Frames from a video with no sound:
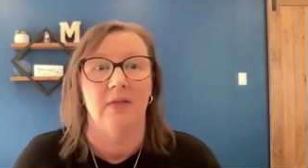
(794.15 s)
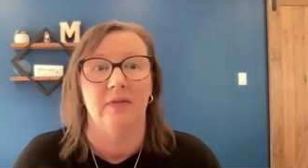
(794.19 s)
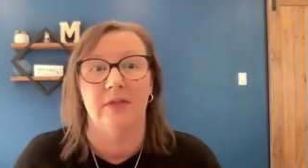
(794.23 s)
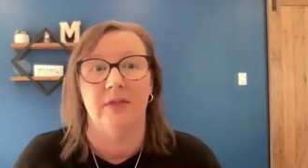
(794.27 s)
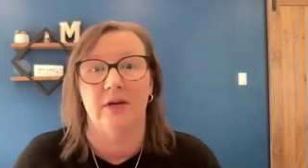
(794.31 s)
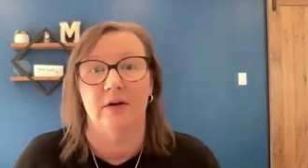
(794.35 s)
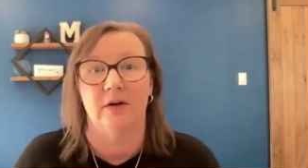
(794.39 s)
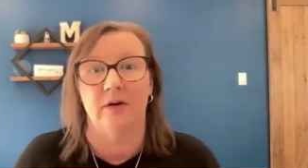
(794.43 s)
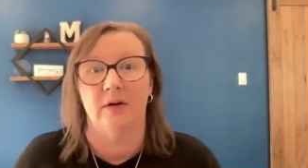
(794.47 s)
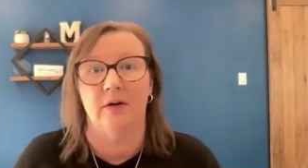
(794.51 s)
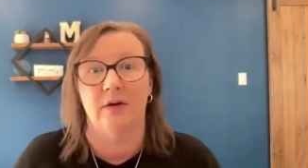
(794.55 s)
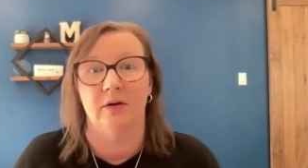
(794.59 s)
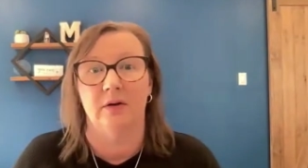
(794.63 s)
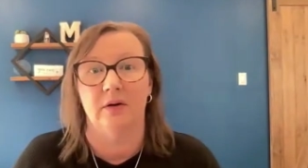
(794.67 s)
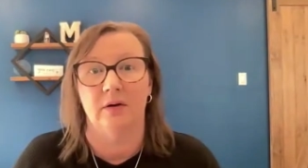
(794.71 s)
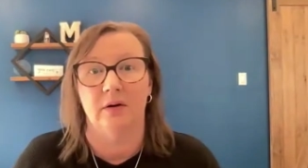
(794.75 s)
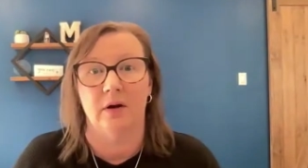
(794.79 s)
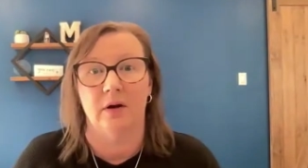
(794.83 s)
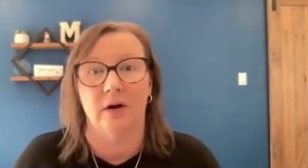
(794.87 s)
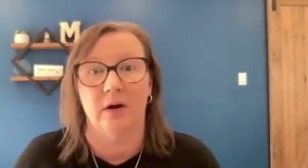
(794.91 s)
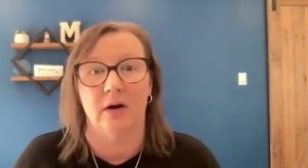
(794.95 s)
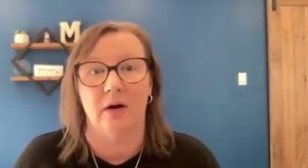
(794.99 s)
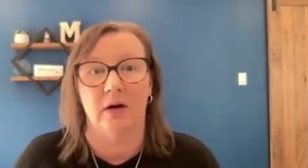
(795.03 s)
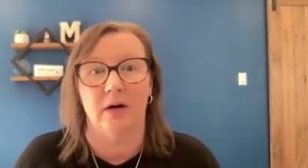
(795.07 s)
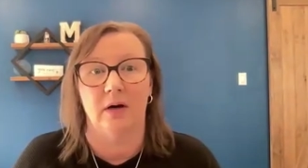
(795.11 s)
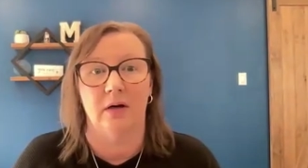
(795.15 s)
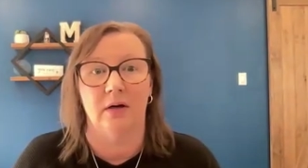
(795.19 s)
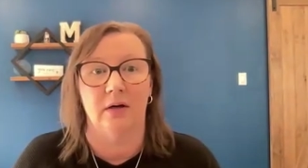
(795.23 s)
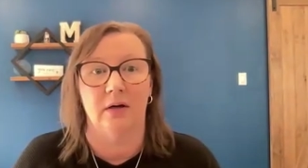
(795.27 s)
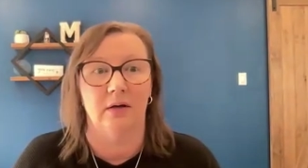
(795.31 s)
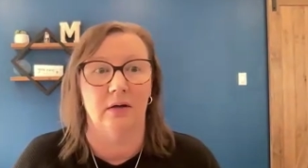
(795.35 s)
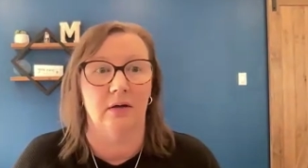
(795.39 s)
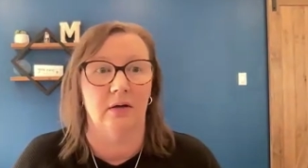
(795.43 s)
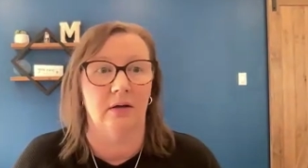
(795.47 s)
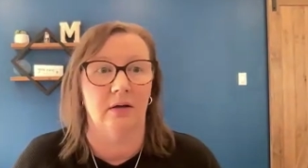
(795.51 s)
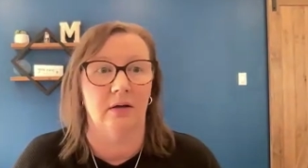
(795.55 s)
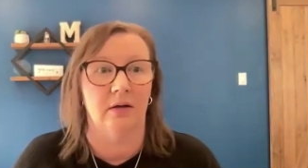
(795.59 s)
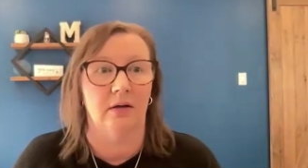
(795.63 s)
There
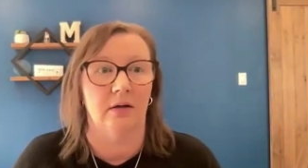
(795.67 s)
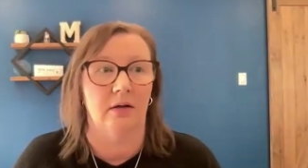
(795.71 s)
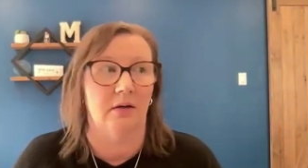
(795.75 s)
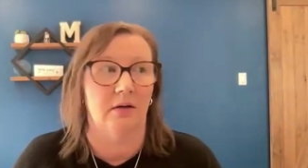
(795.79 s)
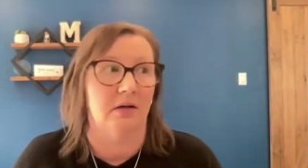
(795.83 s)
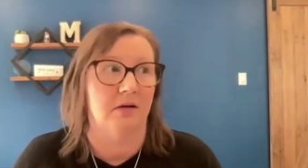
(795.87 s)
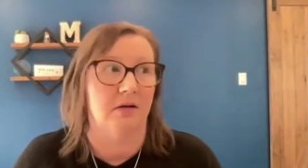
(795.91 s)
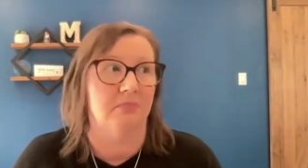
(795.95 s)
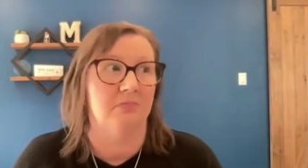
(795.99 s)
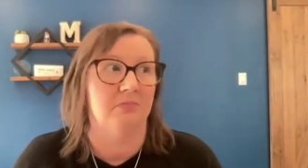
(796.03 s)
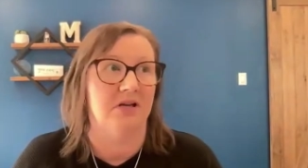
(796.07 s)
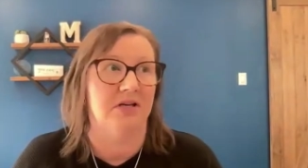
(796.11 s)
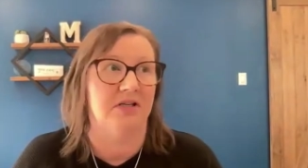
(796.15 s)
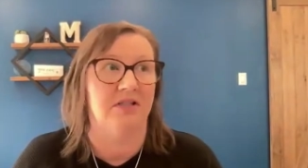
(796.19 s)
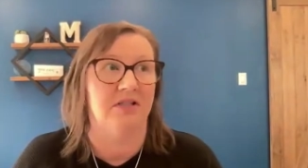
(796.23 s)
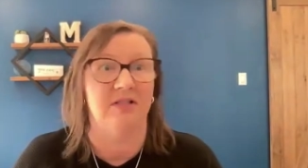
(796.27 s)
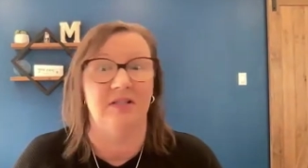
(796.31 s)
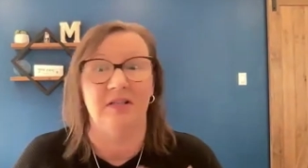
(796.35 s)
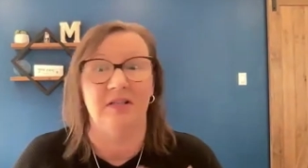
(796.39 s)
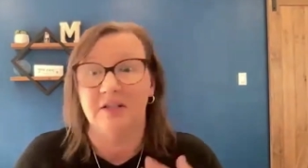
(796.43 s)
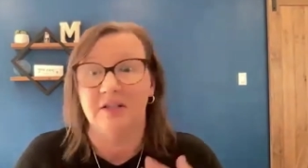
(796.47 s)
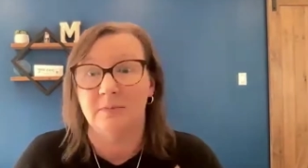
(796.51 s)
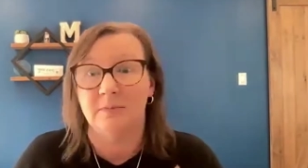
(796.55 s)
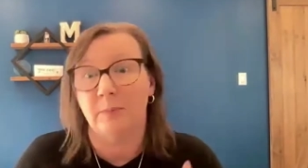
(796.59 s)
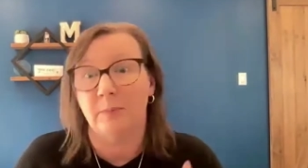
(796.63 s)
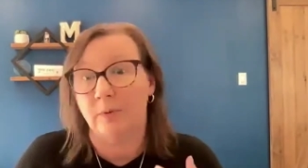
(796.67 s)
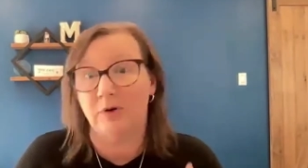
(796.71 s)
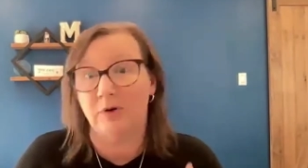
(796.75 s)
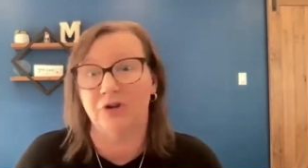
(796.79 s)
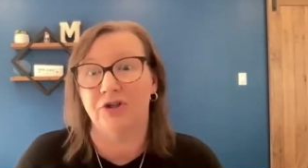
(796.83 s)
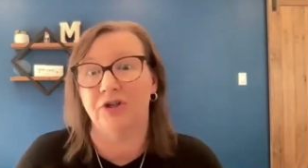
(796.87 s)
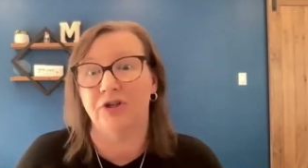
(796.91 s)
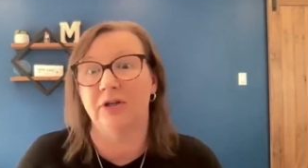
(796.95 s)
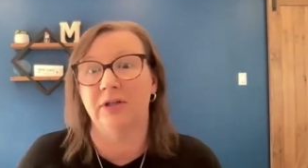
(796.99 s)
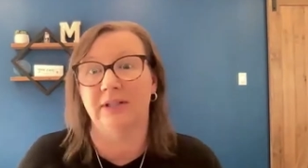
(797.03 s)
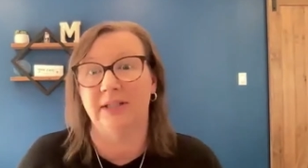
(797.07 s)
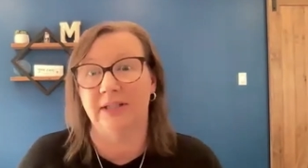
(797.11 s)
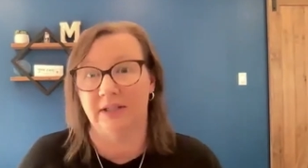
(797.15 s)
are
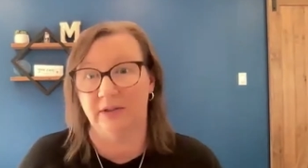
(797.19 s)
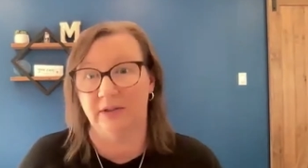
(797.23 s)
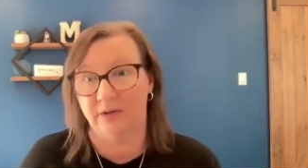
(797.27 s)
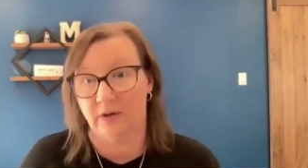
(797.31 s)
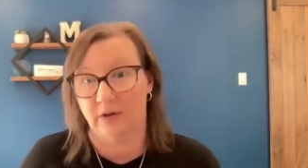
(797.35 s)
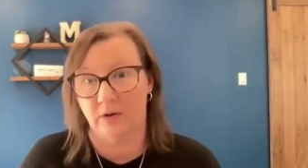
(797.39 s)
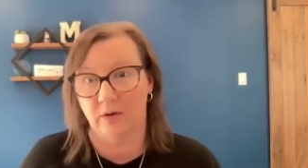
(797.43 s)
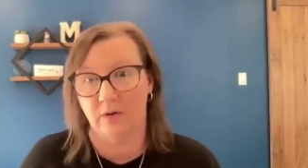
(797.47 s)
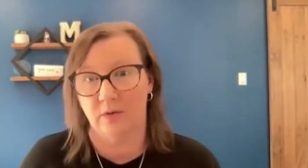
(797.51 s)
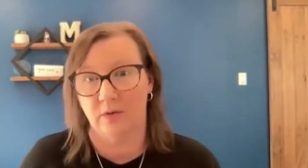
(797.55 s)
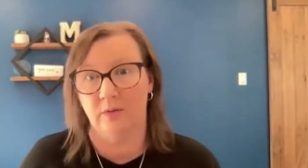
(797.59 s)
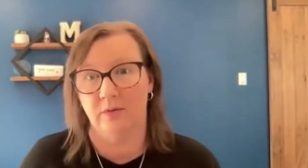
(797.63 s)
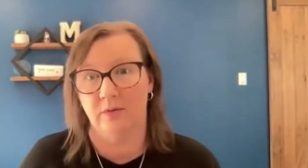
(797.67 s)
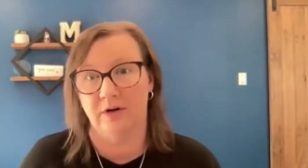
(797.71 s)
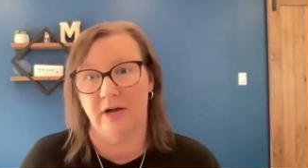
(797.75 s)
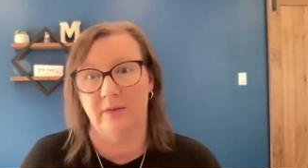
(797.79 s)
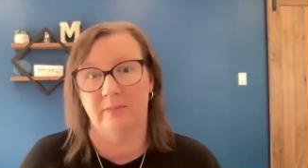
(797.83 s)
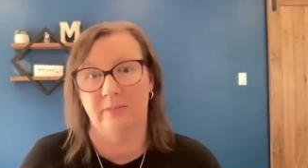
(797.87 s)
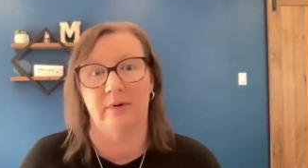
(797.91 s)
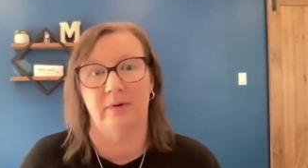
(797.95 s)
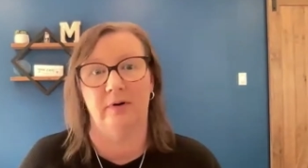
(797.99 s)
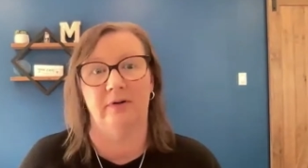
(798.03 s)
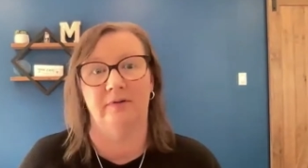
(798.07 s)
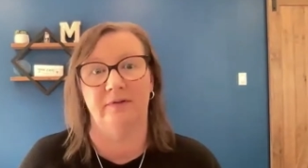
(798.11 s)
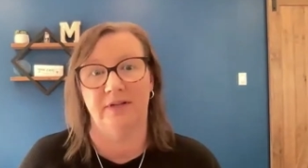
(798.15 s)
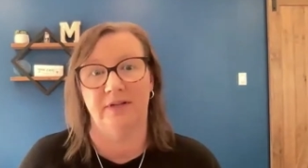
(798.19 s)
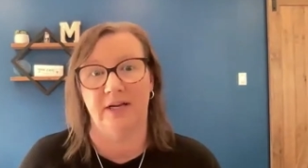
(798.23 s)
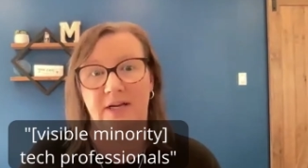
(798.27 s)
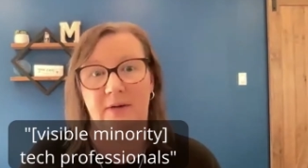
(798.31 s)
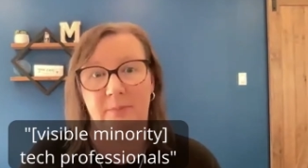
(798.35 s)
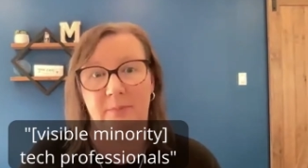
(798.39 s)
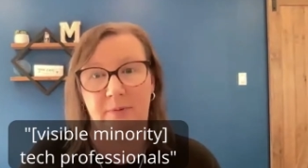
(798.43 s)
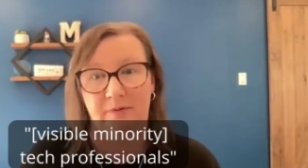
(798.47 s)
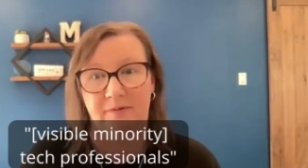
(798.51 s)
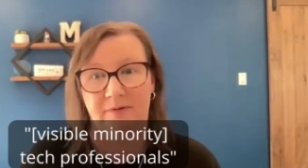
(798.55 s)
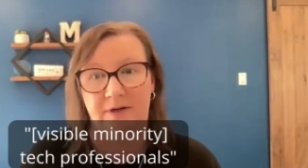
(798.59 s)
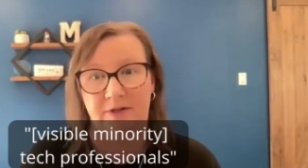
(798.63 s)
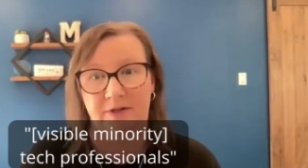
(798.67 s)
disproportionately low number of
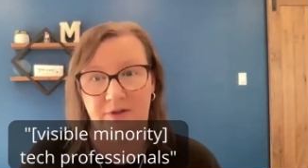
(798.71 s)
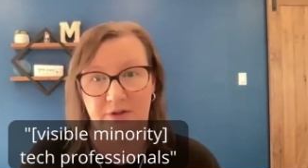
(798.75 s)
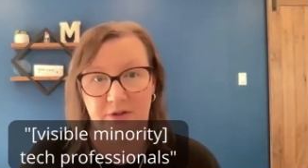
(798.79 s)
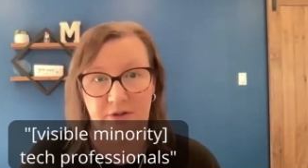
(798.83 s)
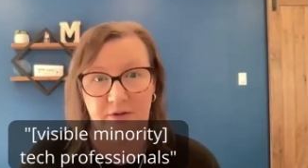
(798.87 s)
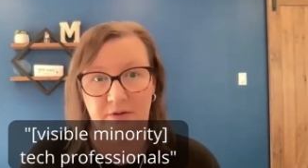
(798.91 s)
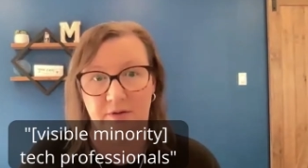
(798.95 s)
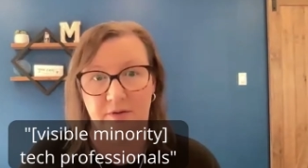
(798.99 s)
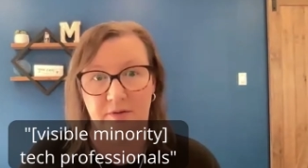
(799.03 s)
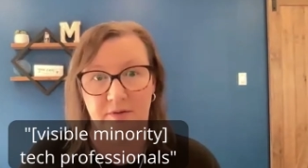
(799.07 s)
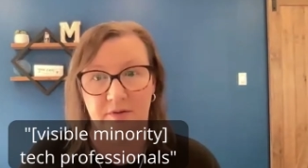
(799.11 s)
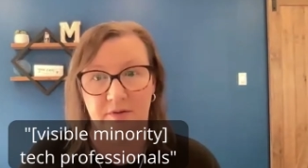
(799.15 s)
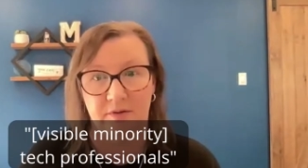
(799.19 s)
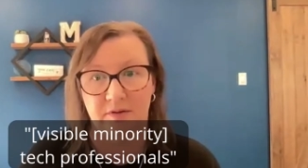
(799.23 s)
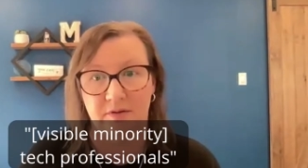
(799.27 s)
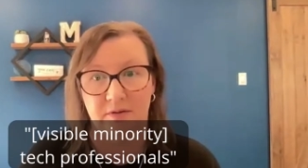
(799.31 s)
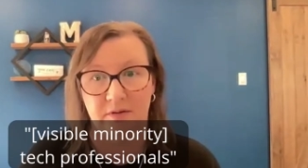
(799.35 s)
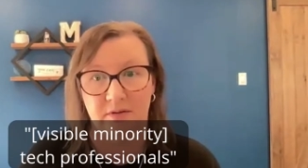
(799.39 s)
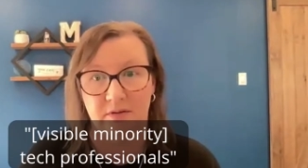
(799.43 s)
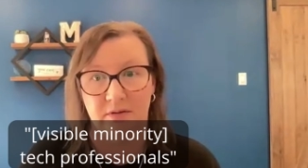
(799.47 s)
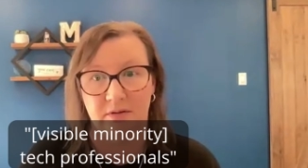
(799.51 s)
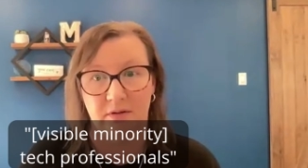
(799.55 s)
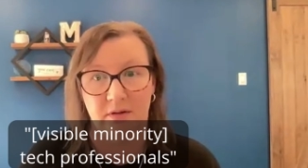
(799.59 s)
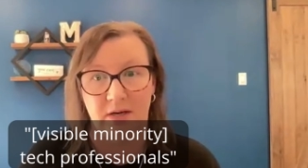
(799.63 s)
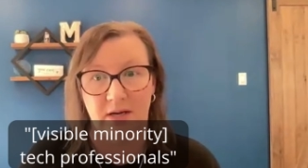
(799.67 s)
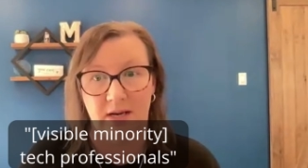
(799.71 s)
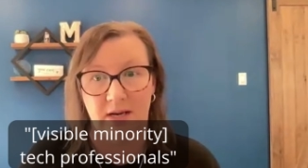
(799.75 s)
tech professionals,